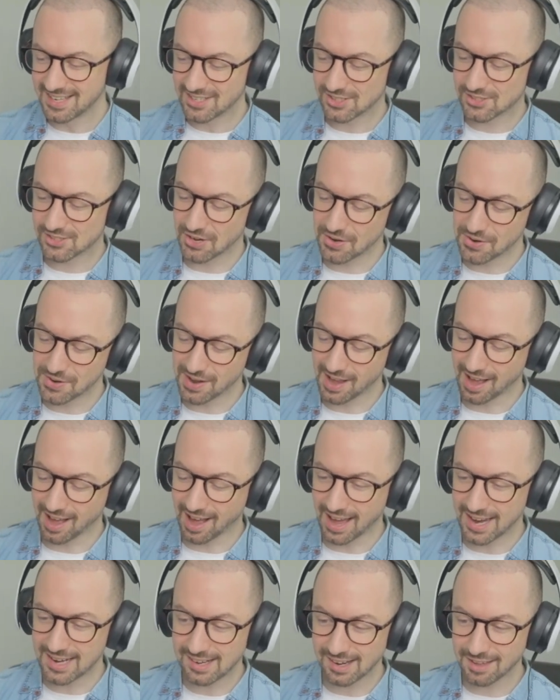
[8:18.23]
So
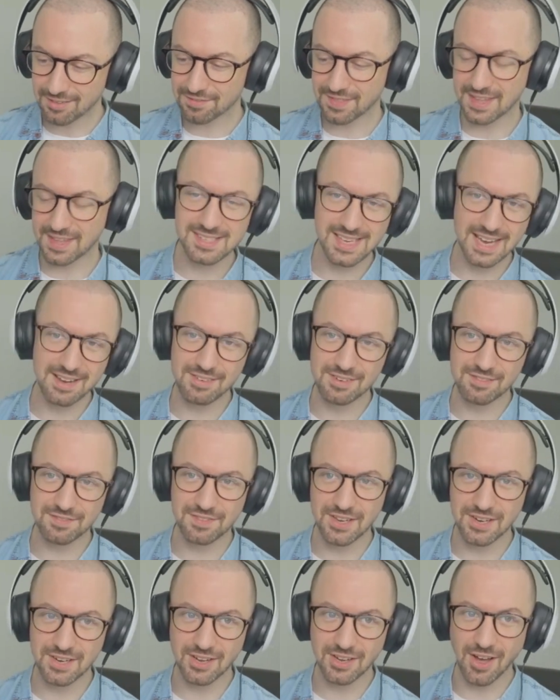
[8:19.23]
I'd love then, David,
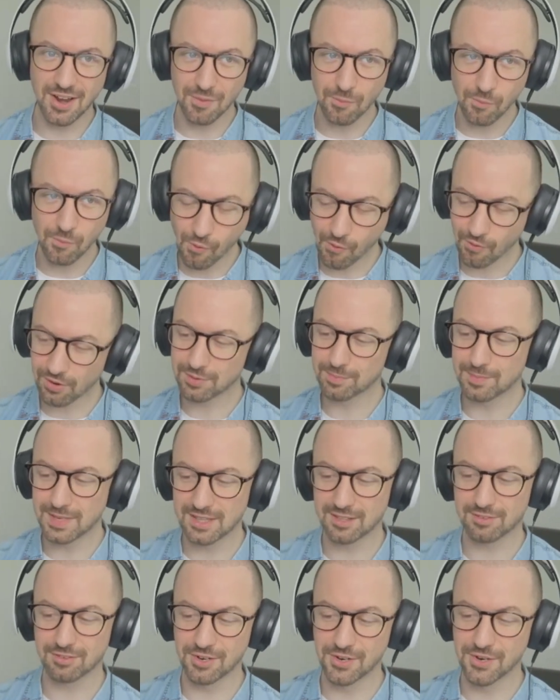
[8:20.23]
for you to kind of walk me
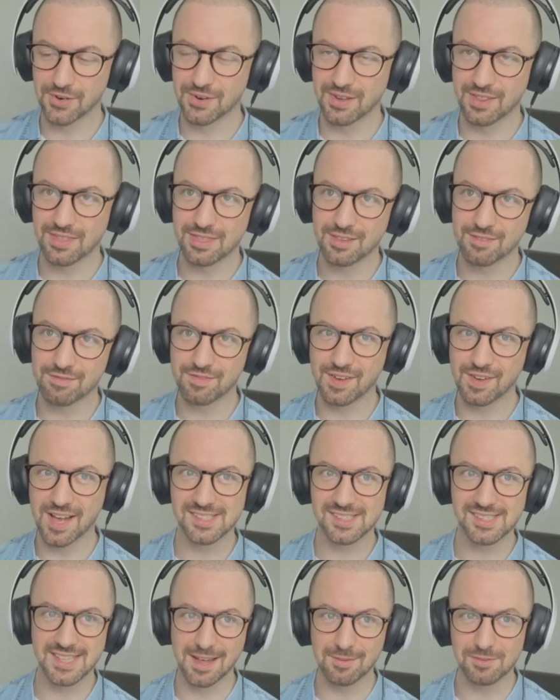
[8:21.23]
through the
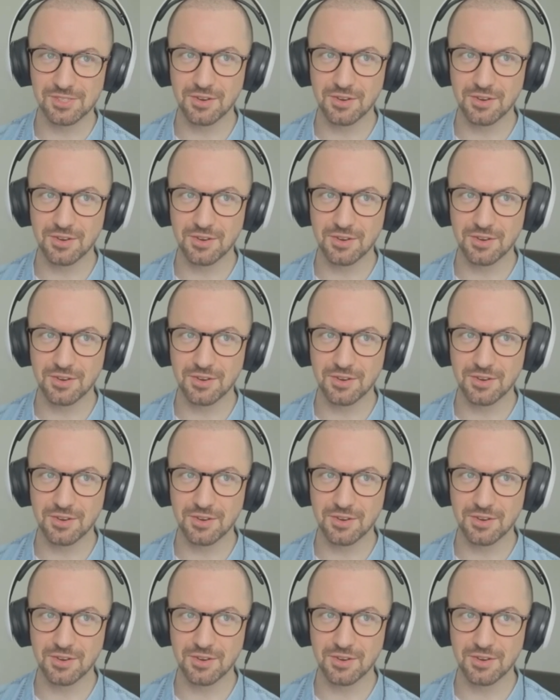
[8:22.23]
first step.